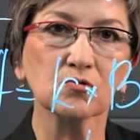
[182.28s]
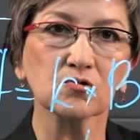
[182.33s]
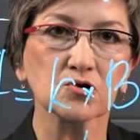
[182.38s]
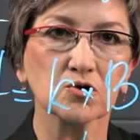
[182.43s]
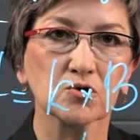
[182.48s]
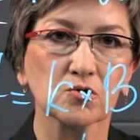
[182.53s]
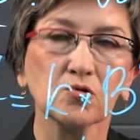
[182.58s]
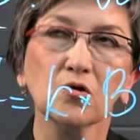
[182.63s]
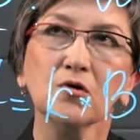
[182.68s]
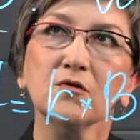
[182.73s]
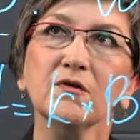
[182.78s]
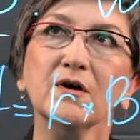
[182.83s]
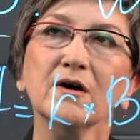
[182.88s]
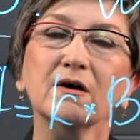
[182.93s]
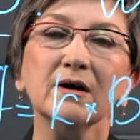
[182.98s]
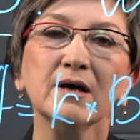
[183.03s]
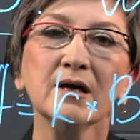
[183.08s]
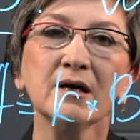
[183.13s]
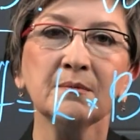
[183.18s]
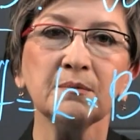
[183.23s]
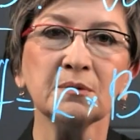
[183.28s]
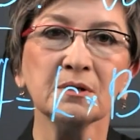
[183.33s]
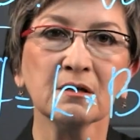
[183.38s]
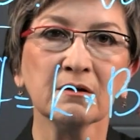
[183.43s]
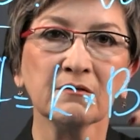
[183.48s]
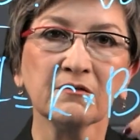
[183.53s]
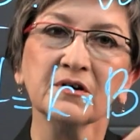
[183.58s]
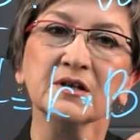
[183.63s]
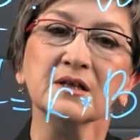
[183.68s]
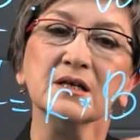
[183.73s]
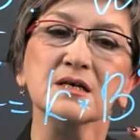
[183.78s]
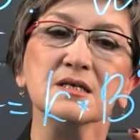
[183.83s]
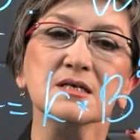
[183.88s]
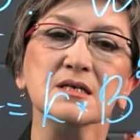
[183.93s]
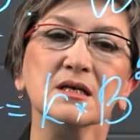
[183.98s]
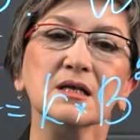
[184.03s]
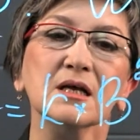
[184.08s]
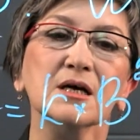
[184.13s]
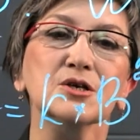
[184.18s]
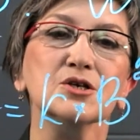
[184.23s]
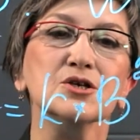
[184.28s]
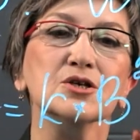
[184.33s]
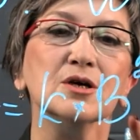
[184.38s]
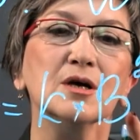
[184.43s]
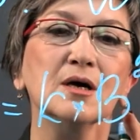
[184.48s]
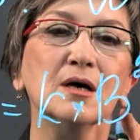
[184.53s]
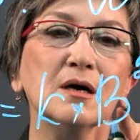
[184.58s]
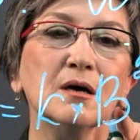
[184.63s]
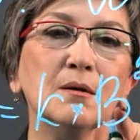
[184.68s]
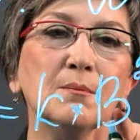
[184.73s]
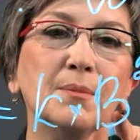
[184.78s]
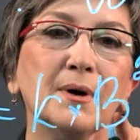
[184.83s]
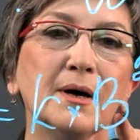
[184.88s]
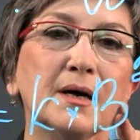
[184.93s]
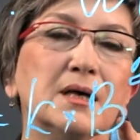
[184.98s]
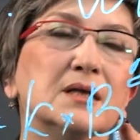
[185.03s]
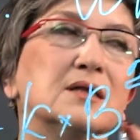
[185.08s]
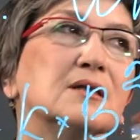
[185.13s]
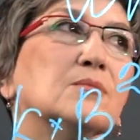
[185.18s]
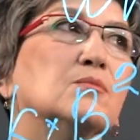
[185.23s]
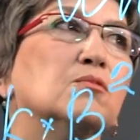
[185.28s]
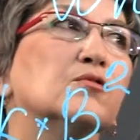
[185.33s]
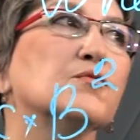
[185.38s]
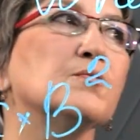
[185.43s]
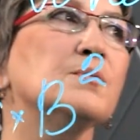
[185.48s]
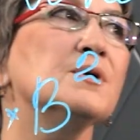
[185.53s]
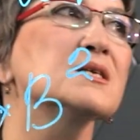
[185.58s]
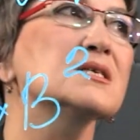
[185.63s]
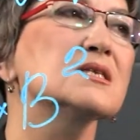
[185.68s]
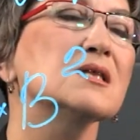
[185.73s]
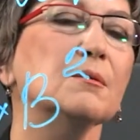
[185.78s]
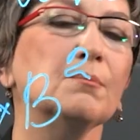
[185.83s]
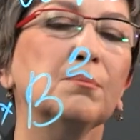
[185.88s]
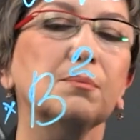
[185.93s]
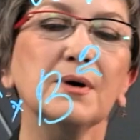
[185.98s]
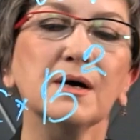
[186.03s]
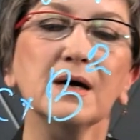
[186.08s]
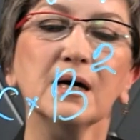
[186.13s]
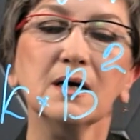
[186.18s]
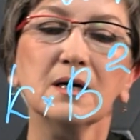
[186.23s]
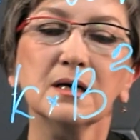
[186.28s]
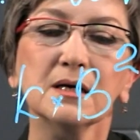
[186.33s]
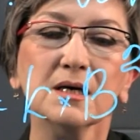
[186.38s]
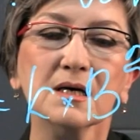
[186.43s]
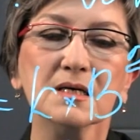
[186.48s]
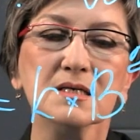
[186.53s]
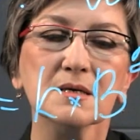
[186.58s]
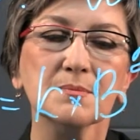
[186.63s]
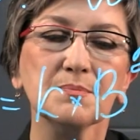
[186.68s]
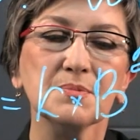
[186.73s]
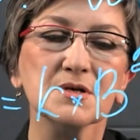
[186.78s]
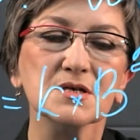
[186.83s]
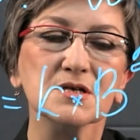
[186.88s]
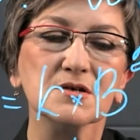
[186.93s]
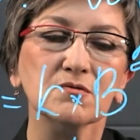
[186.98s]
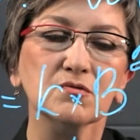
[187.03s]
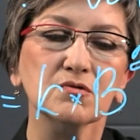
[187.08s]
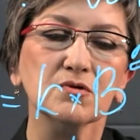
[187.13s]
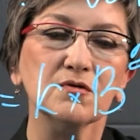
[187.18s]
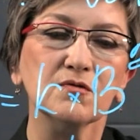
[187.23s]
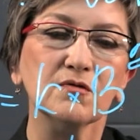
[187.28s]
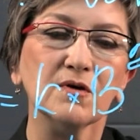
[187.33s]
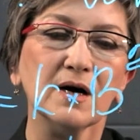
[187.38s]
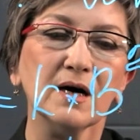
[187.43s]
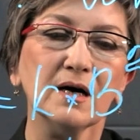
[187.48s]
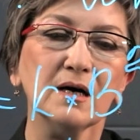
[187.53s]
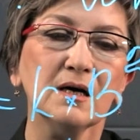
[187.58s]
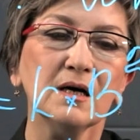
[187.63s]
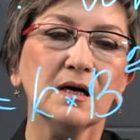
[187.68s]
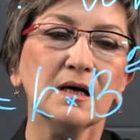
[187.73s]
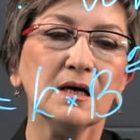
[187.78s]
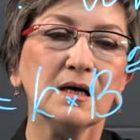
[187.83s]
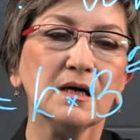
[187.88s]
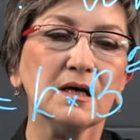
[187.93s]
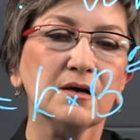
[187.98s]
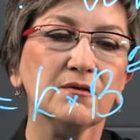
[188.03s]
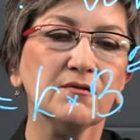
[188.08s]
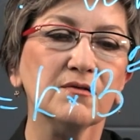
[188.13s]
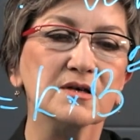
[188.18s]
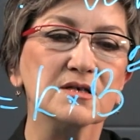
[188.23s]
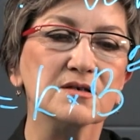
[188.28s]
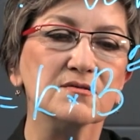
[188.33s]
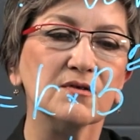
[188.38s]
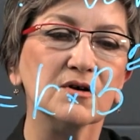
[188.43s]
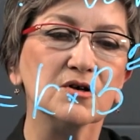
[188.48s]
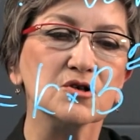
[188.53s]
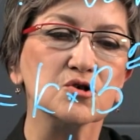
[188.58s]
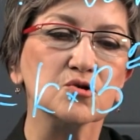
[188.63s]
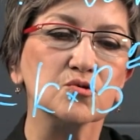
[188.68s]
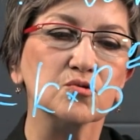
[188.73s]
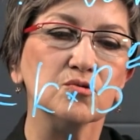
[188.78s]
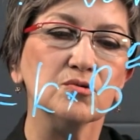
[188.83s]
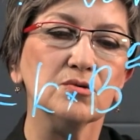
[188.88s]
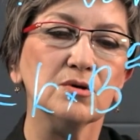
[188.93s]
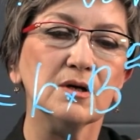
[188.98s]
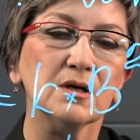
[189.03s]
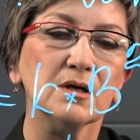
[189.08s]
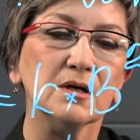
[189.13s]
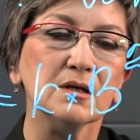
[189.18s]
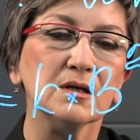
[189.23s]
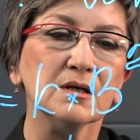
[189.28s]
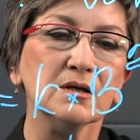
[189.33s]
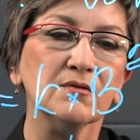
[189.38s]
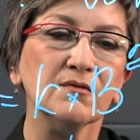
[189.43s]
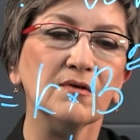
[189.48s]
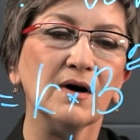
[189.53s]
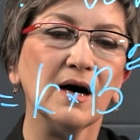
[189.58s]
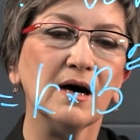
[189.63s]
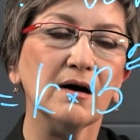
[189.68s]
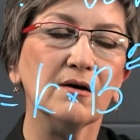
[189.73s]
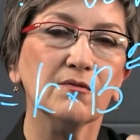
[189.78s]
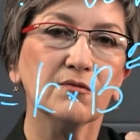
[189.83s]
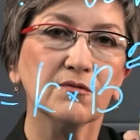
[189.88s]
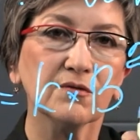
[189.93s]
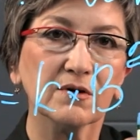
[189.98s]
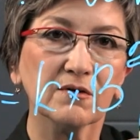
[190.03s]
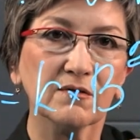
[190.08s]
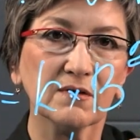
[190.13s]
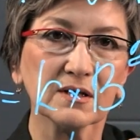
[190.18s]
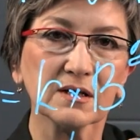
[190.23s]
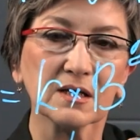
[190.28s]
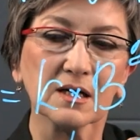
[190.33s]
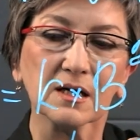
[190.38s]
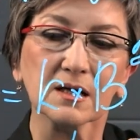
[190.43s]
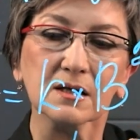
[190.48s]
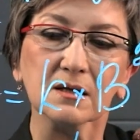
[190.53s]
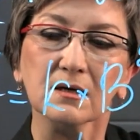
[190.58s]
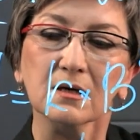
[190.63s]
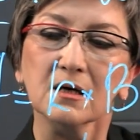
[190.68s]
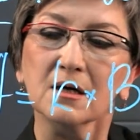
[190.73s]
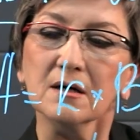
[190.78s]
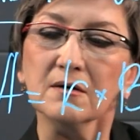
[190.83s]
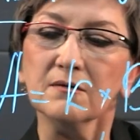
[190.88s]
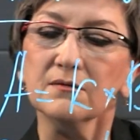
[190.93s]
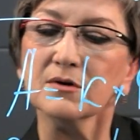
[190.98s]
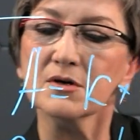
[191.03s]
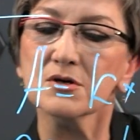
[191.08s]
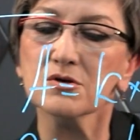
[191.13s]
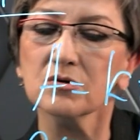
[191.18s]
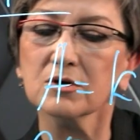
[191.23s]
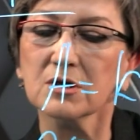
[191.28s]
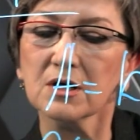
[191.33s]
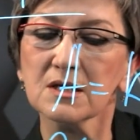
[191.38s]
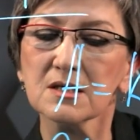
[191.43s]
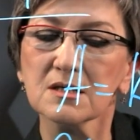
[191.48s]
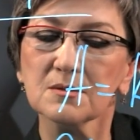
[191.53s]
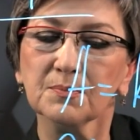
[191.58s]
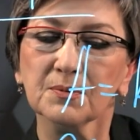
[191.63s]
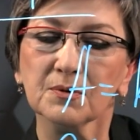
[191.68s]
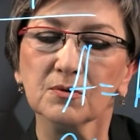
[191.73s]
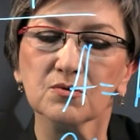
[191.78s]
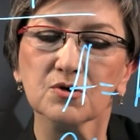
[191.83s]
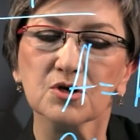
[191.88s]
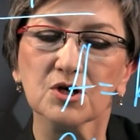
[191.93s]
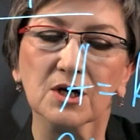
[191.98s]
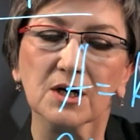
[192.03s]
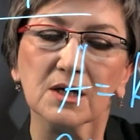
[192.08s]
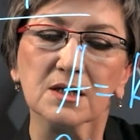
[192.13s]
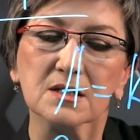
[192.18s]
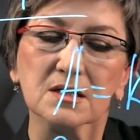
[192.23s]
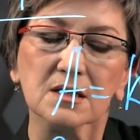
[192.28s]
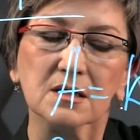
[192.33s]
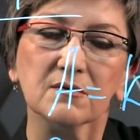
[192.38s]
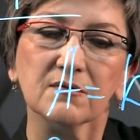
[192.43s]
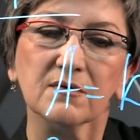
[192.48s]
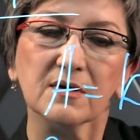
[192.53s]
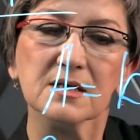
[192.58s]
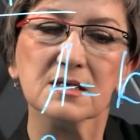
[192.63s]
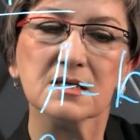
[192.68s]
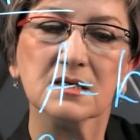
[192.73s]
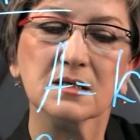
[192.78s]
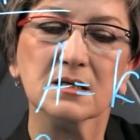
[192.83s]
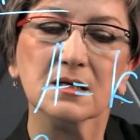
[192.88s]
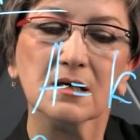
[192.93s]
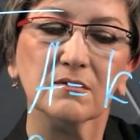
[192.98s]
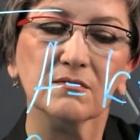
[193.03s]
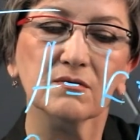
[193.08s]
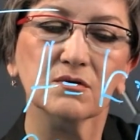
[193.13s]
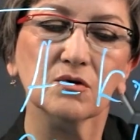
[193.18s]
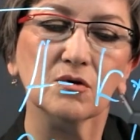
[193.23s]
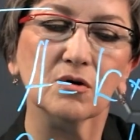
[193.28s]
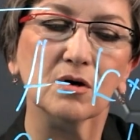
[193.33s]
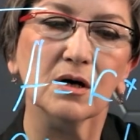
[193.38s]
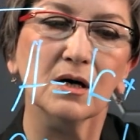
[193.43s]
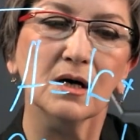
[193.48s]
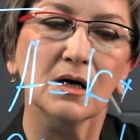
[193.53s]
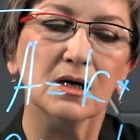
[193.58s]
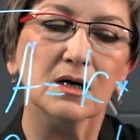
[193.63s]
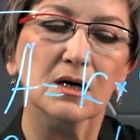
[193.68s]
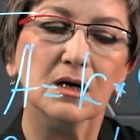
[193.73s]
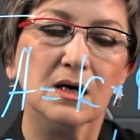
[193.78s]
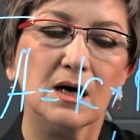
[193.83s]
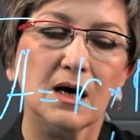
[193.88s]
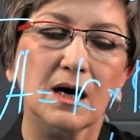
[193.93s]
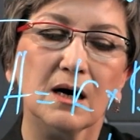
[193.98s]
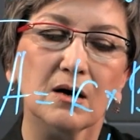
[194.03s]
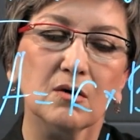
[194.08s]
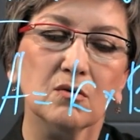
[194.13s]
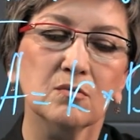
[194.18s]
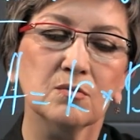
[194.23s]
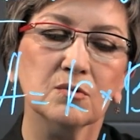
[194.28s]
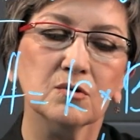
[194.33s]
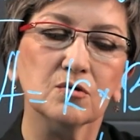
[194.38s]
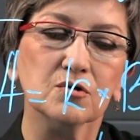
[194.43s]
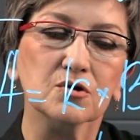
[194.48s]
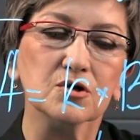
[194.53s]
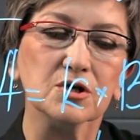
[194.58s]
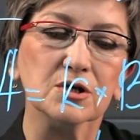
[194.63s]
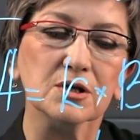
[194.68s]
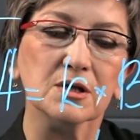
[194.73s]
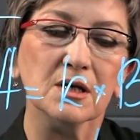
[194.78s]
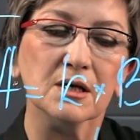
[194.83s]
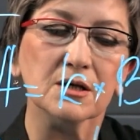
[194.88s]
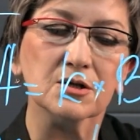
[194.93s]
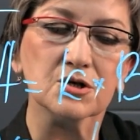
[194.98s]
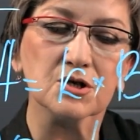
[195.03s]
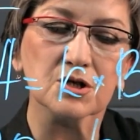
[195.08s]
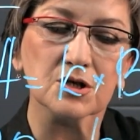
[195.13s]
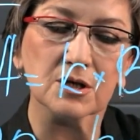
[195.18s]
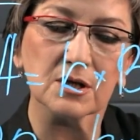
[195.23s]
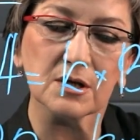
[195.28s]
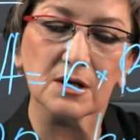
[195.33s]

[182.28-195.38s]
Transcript: condition in this particular problem. So instead of B, I write 2. And I'm squaring 2 squared. The result is 20 equals K times 4. And